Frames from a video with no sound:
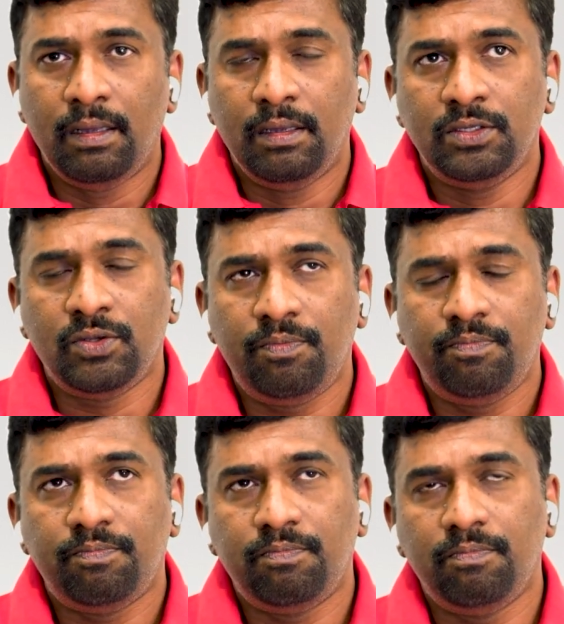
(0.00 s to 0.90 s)

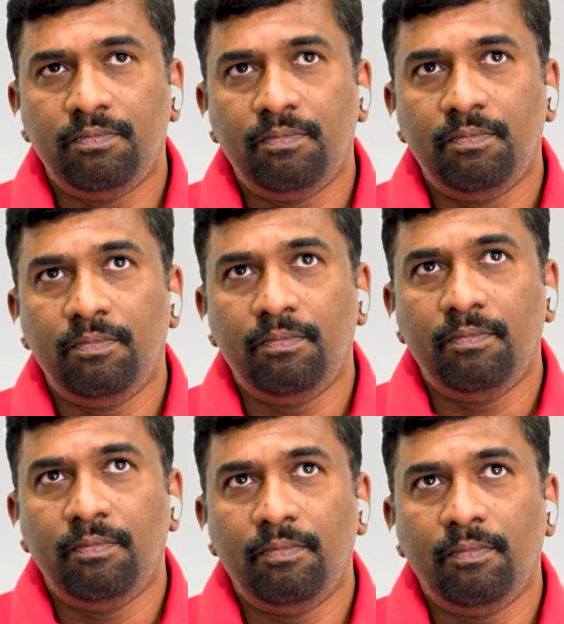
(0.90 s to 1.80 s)
So
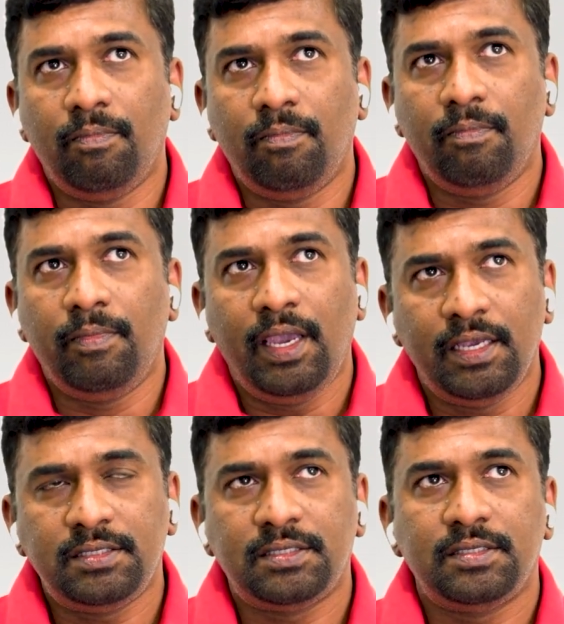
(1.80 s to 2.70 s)

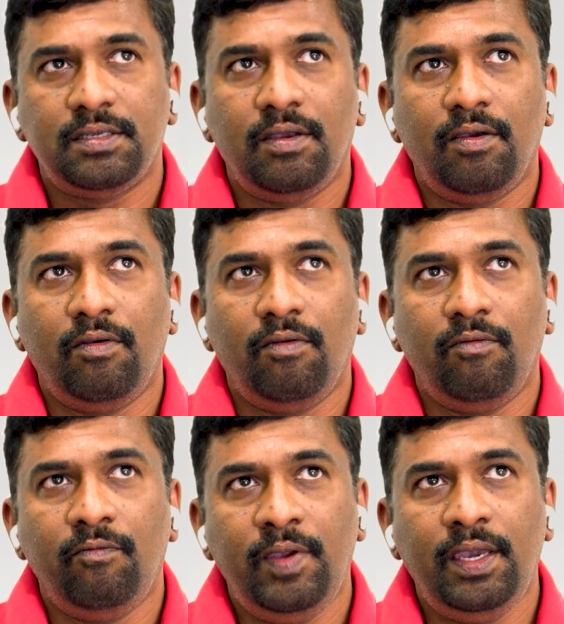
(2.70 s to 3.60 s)
yes,
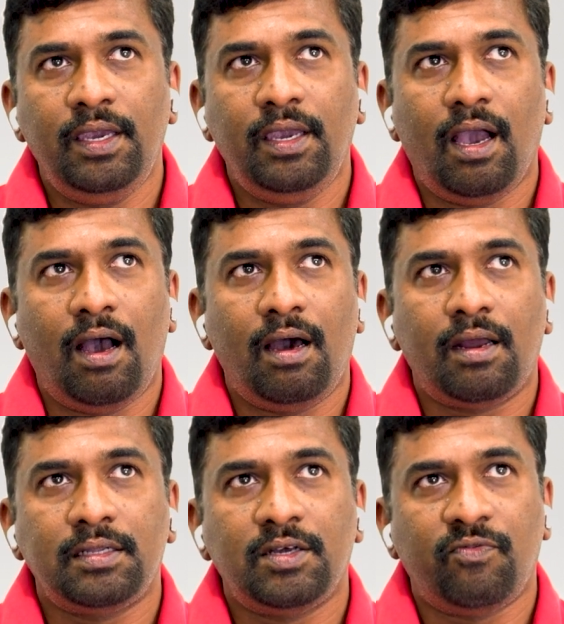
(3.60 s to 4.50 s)
we
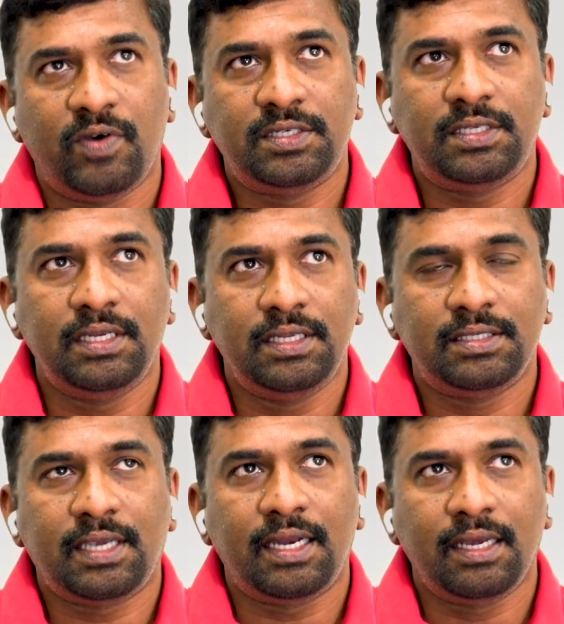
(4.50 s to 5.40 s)
are the first in this
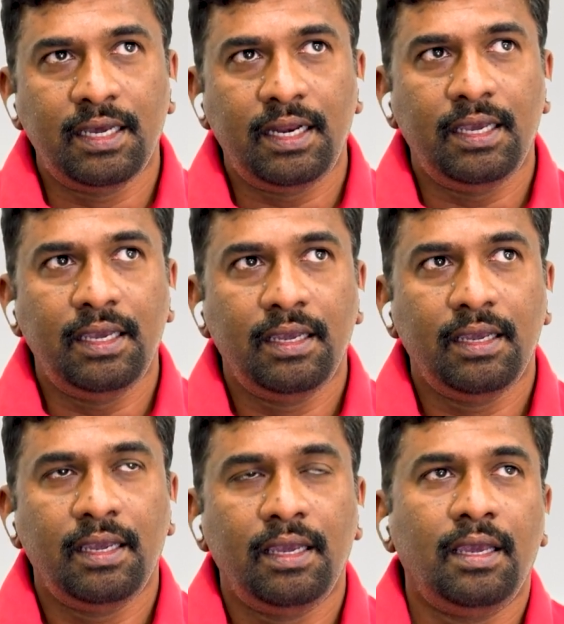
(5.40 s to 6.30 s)

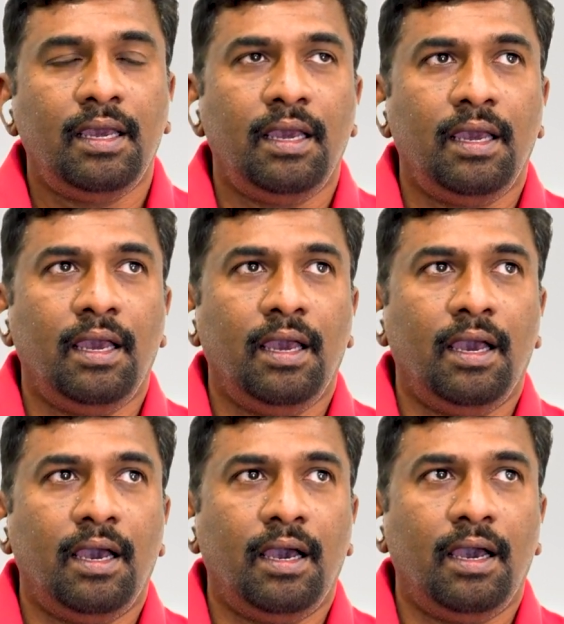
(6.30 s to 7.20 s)
category
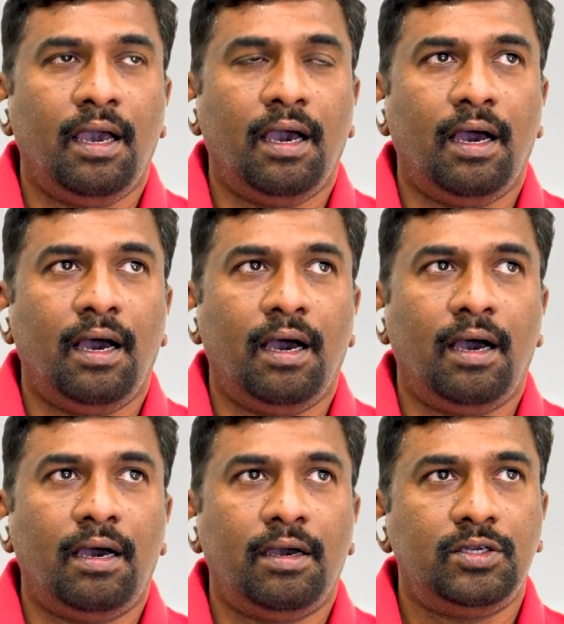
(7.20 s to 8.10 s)

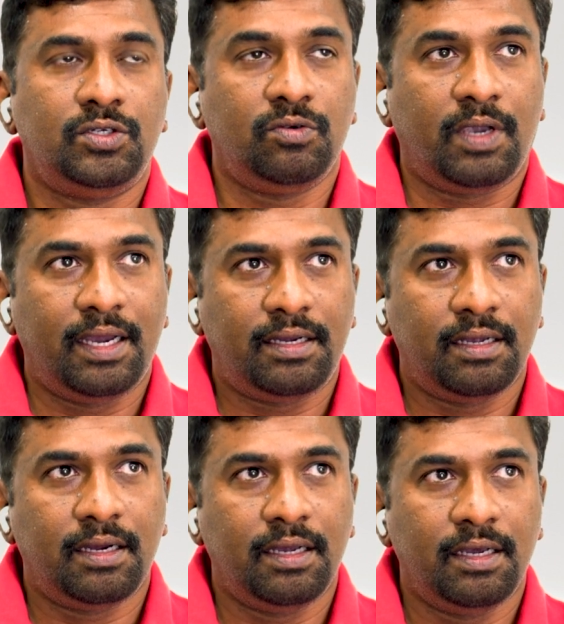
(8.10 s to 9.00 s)
to
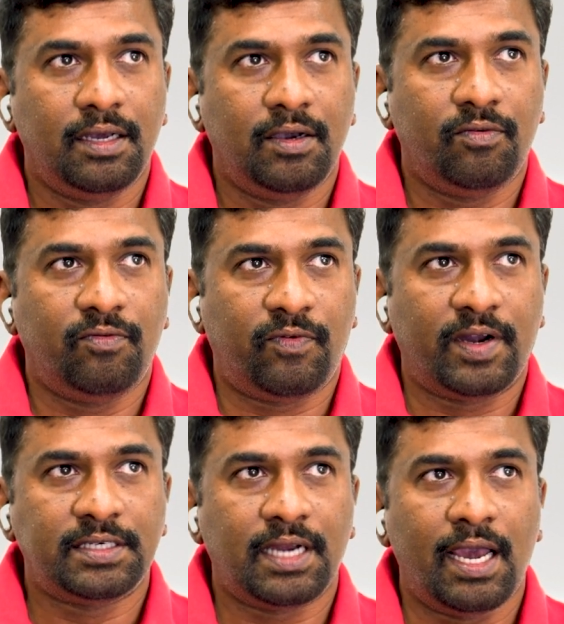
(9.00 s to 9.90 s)
cater
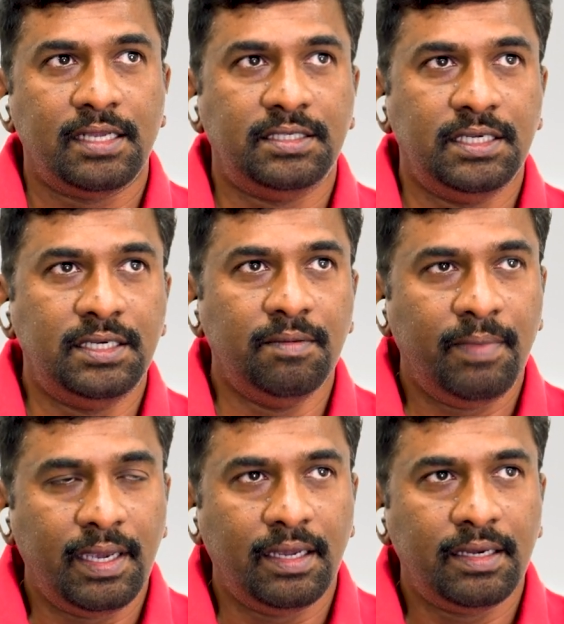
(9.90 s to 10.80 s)
fresh and chilled
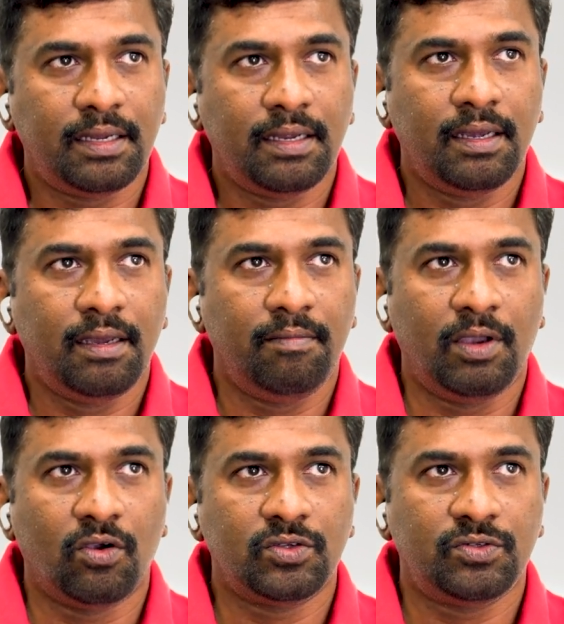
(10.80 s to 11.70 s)
meat,
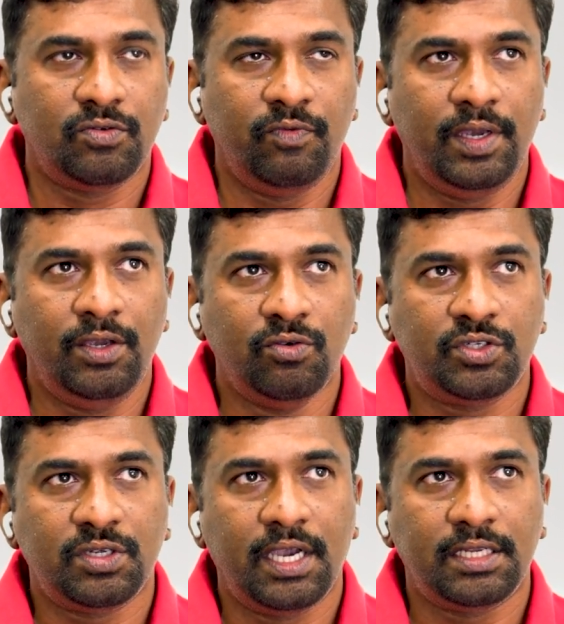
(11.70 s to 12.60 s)
because we
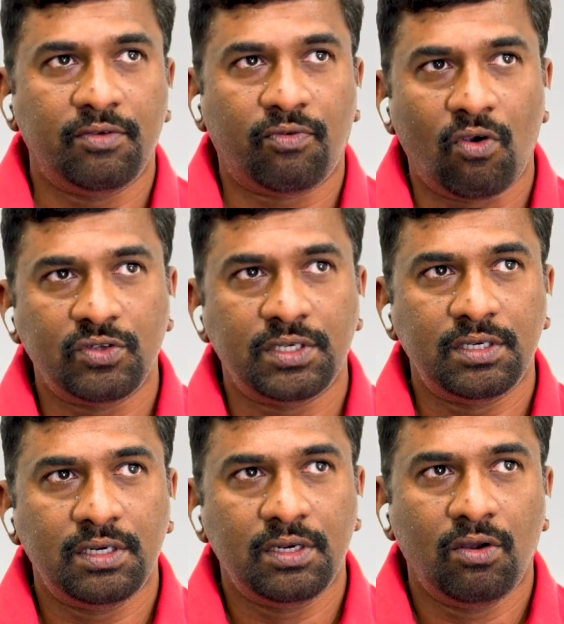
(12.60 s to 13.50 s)
used to get the
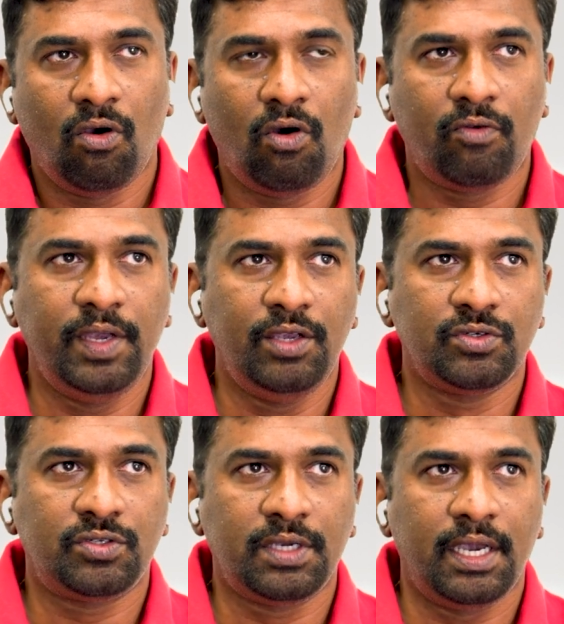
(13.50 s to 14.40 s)
frozen, or we
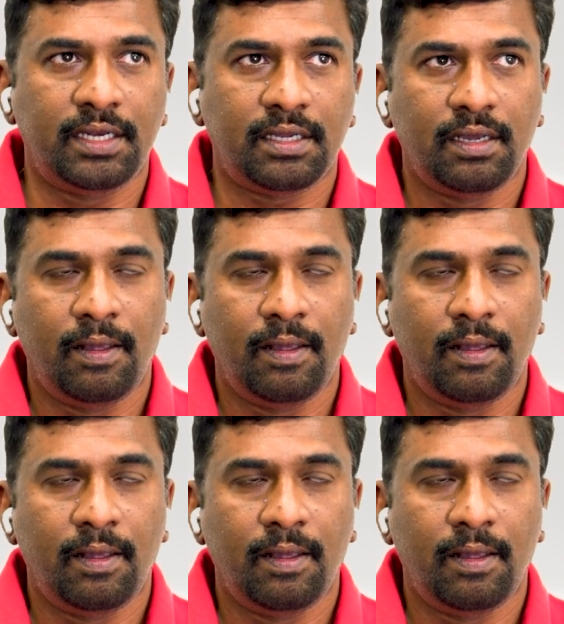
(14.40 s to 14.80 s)
used to get